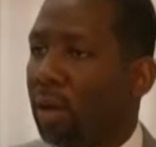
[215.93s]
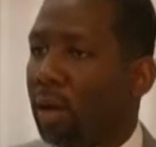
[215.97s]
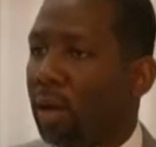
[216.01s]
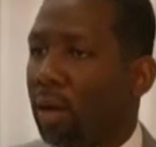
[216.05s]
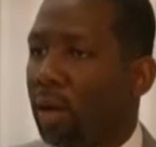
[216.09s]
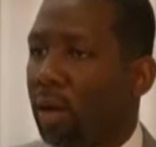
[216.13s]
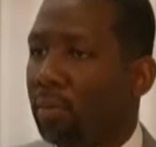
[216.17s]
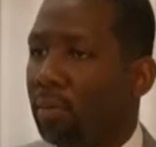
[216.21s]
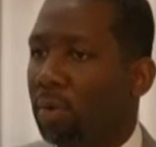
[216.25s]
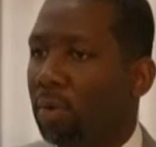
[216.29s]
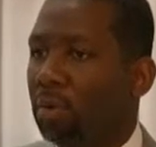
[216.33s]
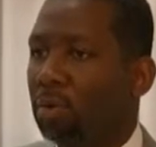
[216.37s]

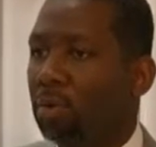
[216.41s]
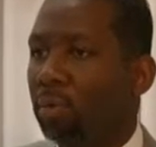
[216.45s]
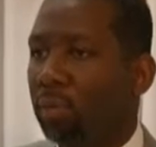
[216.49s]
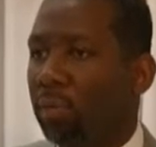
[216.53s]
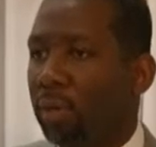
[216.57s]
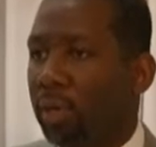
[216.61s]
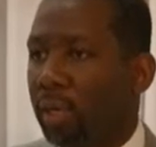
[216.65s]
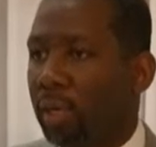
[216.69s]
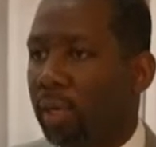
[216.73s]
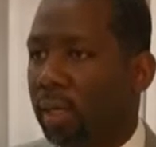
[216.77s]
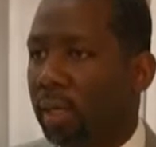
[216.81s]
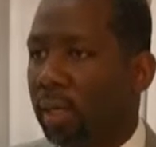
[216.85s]
How do
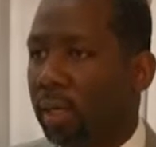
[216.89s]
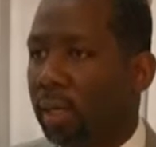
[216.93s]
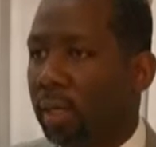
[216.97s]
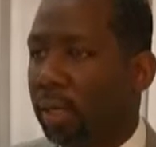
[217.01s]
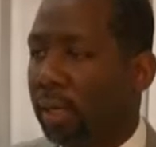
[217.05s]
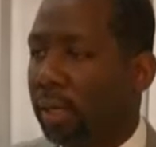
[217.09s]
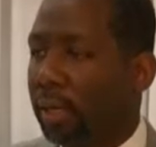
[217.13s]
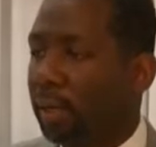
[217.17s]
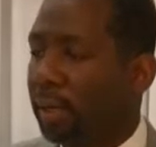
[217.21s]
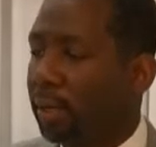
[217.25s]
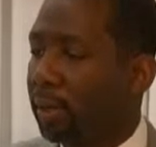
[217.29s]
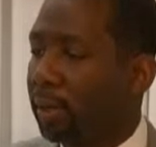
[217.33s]
we
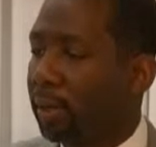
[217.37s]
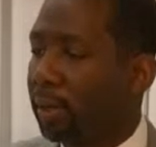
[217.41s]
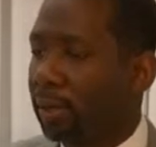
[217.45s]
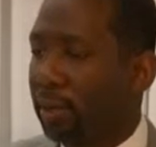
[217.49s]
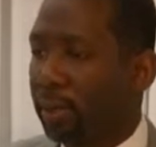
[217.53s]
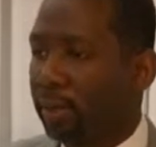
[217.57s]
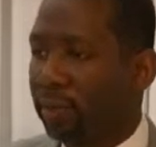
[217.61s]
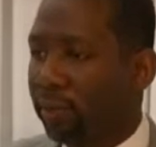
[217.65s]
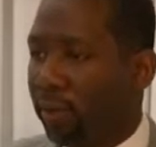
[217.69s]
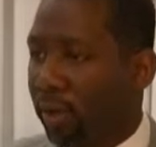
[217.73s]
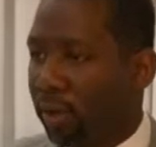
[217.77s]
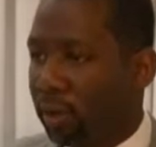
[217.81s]

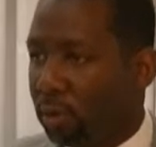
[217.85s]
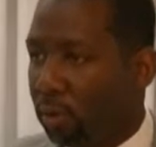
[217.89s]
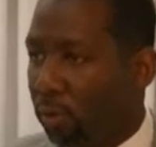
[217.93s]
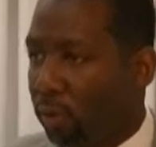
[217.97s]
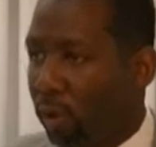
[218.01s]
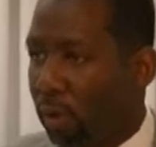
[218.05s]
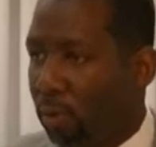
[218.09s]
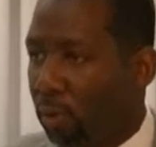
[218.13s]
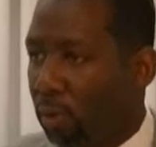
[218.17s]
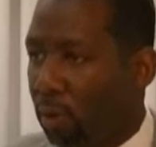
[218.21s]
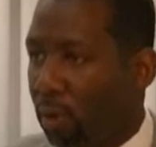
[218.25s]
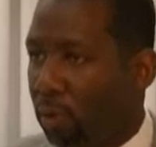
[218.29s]

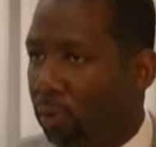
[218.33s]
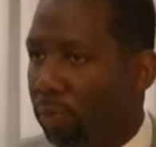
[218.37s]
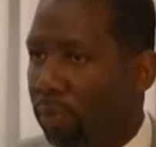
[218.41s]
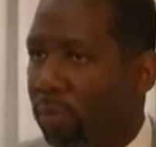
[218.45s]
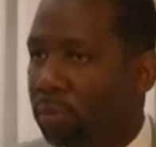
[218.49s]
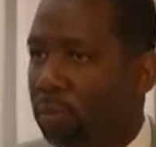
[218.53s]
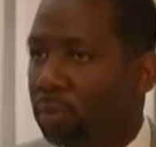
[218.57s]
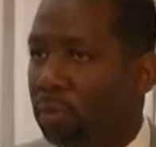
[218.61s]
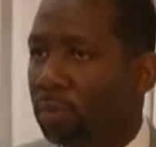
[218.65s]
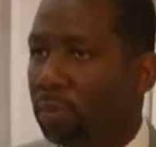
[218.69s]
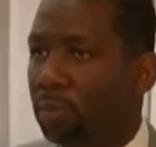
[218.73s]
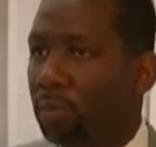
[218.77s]
evaluate what we
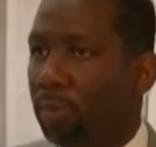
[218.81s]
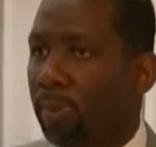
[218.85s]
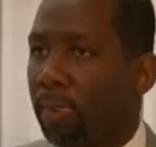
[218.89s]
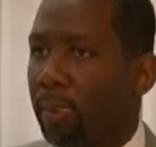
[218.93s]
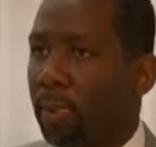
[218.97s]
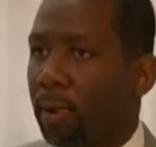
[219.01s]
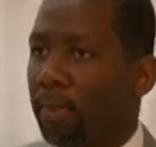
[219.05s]
do?